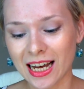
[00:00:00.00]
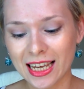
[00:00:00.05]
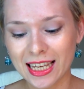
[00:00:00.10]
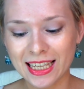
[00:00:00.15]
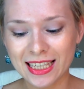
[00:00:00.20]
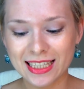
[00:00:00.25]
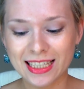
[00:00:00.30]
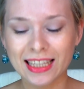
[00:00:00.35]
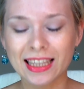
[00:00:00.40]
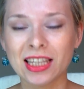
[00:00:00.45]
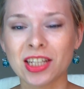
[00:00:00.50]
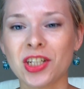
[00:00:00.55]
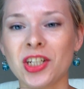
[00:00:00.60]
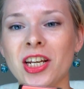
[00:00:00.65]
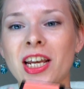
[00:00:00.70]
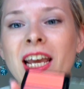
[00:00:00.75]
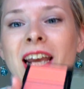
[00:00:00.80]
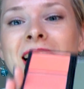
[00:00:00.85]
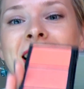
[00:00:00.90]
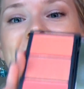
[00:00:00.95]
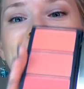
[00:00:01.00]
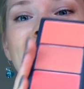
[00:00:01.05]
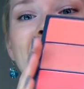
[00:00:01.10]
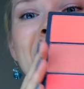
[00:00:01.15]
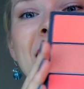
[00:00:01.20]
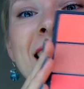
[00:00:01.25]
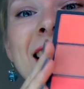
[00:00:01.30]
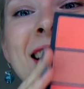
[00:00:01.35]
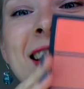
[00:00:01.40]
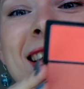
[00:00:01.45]
is in the shade
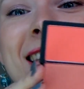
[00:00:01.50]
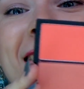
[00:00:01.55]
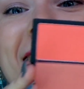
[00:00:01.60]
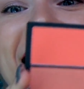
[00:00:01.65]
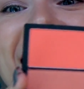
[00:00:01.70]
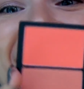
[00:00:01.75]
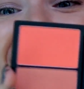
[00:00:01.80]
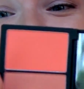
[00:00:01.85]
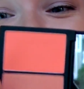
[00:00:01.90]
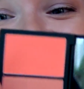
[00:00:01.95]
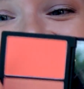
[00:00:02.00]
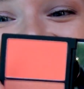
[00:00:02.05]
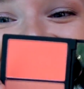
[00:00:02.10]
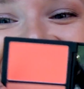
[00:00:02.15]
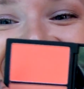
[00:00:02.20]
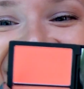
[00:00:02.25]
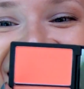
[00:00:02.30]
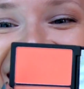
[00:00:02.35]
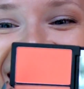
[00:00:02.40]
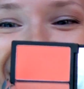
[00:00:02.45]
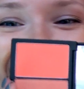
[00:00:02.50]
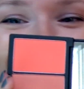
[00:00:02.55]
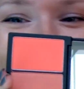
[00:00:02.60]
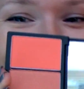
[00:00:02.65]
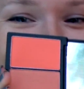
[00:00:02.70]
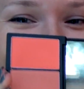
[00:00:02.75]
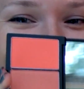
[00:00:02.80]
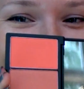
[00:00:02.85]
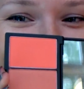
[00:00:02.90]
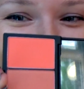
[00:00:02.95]
Lace, and the
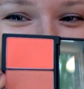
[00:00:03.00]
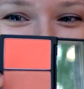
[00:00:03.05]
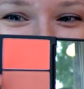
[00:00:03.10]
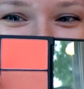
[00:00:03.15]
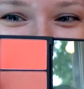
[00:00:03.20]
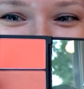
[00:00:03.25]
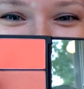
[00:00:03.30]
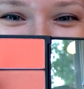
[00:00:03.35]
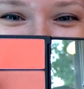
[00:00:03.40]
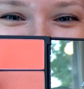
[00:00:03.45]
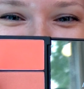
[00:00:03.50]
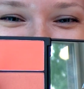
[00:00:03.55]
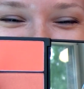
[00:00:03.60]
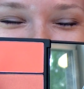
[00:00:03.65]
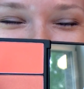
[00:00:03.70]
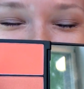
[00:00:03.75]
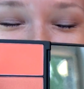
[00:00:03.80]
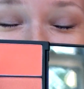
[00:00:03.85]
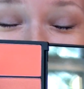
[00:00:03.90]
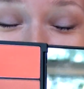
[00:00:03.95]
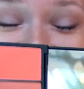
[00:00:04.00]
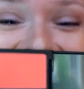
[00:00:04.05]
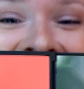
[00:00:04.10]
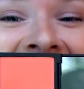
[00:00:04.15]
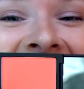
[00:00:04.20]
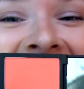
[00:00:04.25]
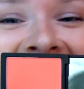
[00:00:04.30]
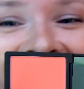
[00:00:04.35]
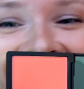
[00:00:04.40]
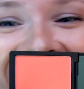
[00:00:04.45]
colors, I
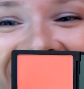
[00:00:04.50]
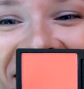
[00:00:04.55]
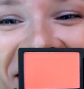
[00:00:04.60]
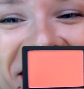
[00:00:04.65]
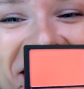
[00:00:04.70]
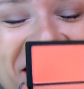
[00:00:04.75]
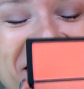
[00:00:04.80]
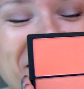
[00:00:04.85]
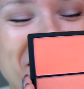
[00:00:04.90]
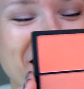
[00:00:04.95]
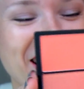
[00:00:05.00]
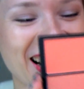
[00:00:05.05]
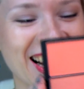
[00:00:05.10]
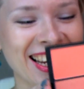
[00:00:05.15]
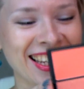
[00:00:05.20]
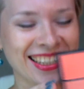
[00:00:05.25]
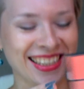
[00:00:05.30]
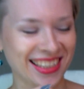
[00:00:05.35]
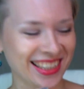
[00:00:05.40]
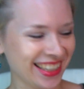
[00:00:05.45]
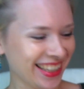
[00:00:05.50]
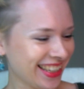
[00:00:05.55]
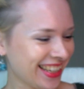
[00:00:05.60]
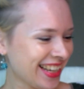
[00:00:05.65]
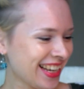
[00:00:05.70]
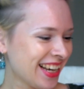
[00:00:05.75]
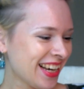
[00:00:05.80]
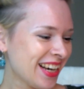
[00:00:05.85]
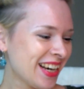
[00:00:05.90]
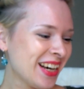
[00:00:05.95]
know it's crazy,
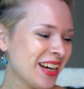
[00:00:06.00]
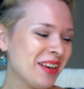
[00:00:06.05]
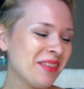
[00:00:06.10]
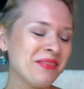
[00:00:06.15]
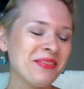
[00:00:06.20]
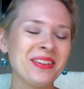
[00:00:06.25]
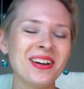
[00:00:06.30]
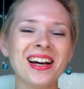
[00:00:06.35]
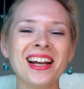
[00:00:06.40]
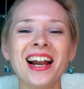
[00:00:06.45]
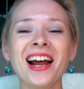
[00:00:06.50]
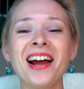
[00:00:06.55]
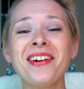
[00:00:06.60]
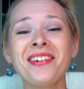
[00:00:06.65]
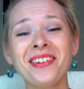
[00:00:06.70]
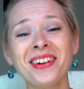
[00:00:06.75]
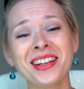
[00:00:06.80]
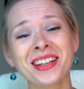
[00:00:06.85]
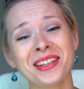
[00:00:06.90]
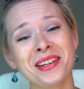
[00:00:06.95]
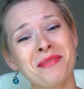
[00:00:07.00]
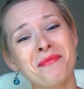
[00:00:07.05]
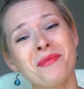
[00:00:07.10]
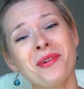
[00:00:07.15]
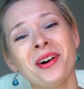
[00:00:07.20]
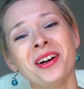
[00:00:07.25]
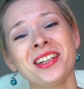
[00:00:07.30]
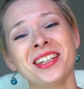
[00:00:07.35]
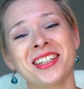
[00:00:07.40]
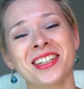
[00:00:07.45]
but I really
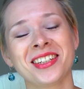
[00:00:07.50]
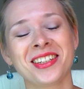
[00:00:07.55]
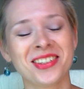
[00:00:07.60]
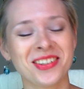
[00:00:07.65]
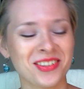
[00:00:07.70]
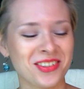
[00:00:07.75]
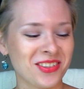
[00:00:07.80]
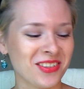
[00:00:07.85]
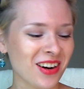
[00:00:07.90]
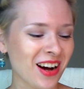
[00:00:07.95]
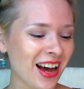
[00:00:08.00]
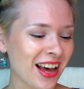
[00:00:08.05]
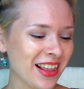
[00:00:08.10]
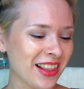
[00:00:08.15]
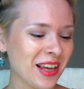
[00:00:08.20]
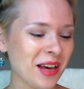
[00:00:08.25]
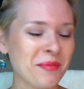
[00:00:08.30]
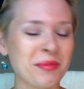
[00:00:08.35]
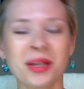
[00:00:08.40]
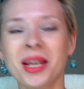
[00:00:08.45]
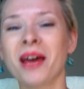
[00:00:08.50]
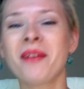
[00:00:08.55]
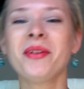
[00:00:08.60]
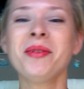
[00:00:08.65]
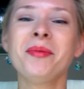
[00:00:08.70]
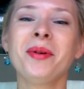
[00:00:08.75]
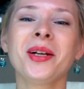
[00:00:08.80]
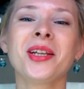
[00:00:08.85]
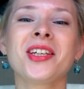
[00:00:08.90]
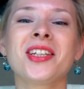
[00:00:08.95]
wanted to try them, and
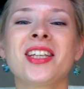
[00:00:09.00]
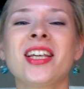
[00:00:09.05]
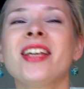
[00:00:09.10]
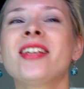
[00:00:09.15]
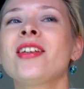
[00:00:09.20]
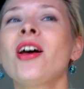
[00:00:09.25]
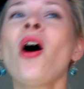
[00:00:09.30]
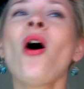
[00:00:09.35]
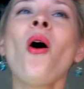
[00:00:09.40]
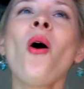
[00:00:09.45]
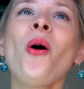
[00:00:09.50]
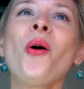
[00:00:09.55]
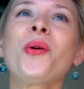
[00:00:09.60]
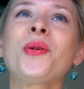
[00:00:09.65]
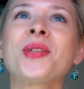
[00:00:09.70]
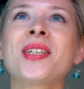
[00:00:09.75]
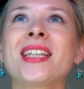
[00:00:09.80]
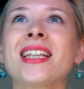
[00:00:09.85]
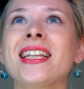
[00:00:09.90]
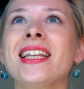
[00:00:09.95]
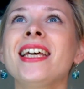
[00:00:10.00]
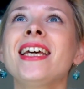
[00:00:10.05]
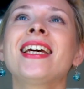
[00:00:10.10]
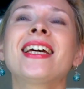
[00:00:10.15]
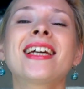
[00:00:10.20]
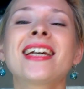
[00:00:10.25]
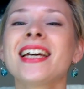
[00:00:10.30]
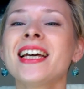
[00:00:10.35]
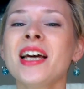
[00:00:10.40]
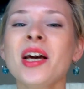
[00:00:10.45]
everybody says, oh,
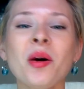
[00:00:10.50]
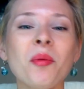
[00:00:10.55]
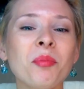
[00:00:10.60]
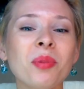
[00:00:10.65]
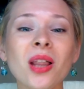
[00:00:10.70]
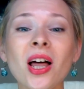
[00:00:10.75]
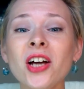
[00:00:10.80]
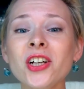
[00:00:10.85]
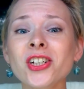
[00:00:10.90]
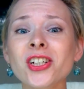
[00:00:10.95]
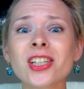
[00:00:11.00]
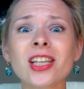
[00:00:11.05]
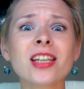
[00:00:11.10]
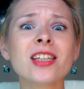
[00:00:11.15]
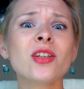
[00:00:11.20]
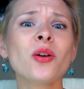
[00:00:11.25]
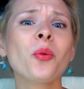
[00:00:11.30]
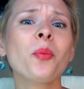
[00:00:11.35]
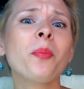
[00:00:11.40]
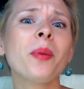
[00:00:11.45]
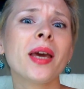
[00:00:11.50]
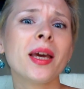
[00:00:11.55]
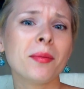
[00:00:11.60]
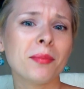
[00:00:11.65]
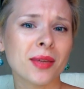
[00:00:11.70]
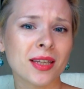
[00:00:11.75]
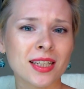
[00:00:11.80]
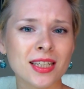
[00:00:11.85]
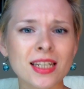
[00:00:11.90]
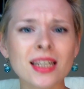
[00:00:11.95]
sleek blushes are so
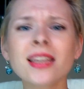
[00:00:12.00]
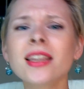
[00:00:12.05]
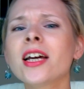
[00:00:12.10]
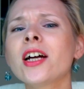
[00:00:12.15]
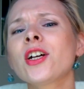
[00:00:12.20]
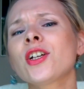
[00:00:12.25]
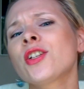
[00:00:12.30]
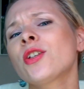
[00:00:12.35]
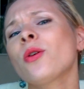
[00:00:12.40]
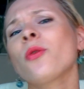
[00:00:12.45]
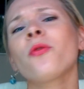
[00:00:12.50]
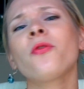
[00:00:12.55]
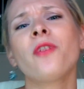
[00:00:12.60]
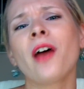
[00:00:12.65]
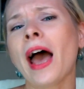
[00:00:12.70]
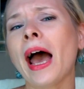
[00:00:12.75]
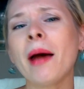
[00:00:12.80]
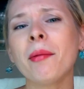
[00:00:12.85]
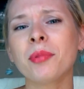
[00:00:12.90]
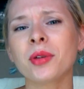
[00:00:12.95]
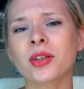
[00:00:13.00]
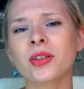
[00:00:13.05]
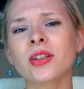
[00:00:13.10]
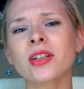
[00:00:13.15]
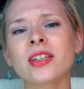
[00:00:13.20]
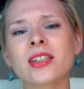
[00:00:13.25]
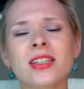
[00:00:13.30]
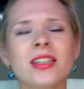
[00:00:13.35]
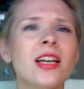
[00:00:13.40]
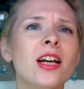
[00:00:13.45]
pigmented, they're so
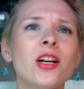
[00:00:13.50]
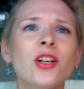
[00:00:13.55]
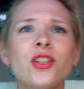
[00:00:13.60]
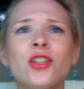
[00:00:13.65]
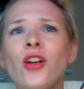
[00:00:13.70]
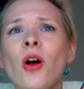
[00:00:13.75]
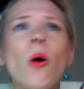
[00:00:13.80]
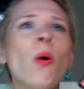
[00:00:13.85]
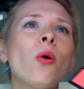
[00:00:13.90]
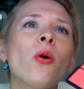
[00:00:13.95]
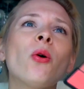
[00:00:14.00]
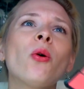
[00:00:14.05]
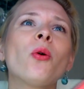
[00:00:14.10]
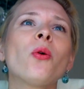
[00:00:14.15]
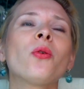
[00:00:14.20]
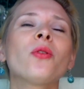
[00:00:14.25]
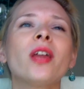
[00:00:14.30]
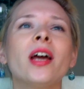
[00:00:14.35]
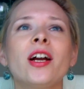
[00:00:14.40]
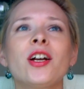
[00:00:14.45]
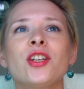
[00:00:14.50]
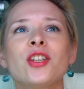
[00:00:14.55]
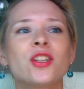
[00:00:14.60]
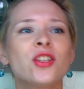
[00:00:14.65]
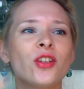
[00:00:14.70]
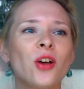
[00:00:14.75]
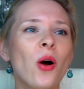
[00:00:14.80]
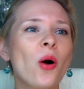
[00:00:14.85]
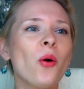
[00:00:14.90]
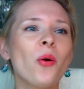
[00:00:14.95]
fabulous, they're so cool, they're
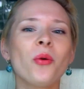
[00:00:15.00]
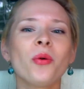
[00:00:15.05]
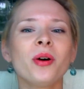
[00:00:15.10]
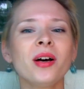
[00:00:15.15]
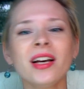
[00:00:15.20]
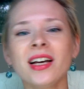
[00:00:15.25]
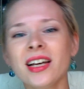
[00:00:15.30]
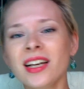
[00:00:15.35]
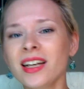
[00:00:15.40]
so